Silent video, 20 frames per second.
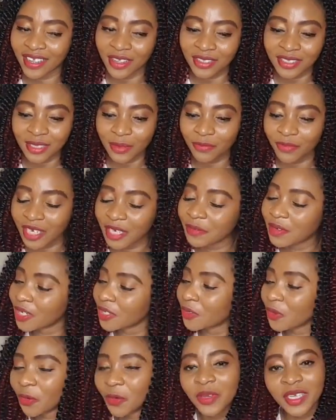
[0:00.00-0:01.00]
I got some really,
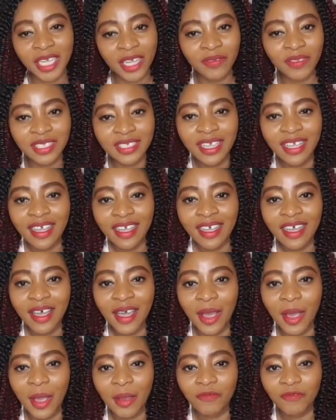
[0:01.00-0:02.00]
really cool gifts
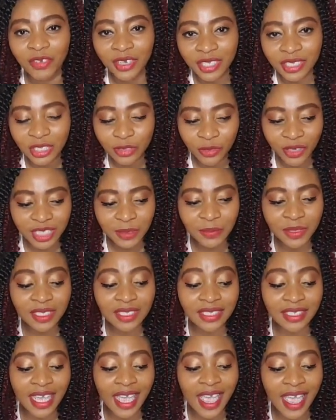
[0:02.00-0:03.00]
for this Christmas.